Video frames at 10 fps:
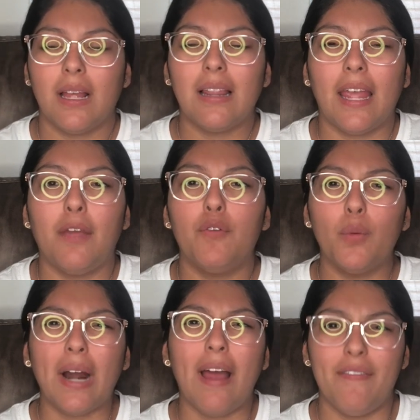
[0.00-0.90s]
like if
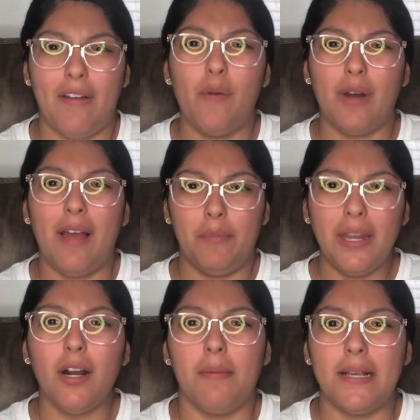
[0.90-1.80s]
I would have
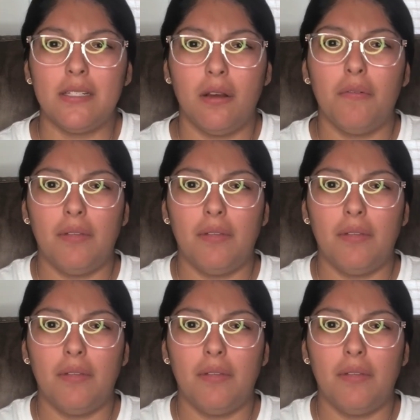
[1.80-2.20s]
peed on myself,